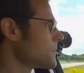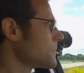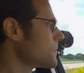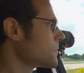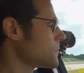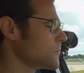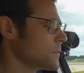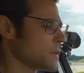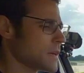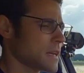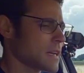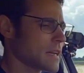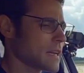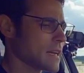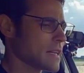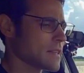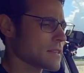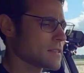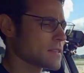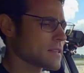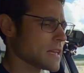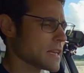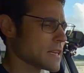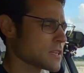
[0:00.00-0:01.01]
We can
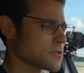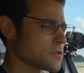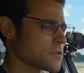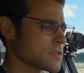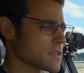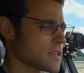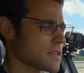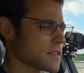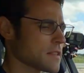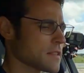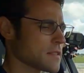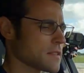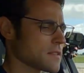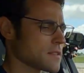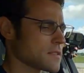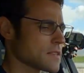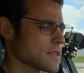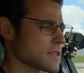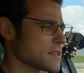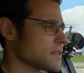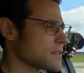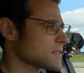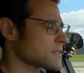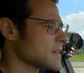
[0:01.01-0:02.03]
actually set that the
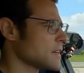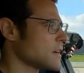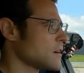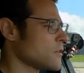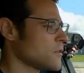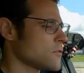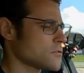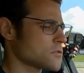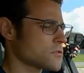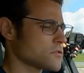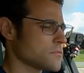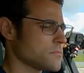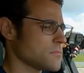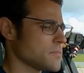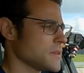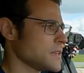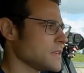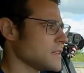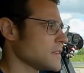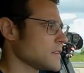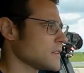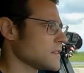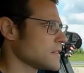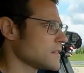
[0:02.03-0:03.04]
settings are also
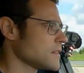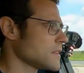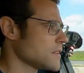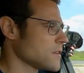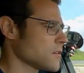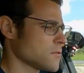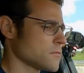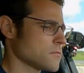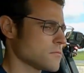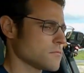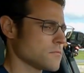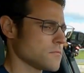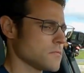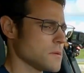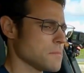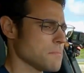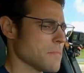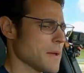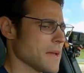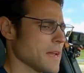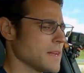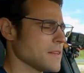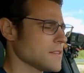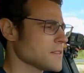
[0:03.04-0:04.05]
being,
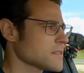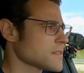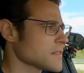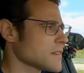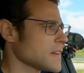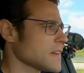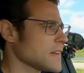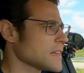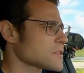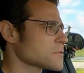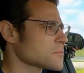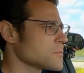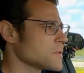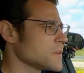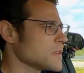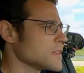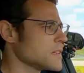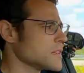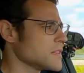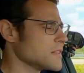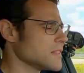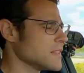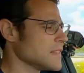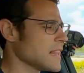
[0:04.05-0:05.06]
remained as we
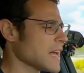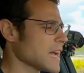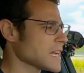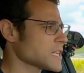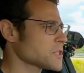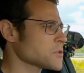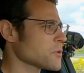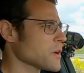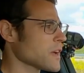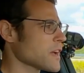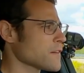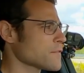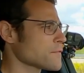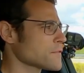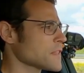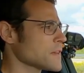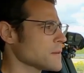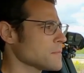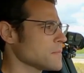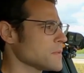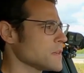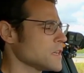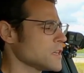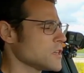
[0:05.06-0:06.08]
like to have them.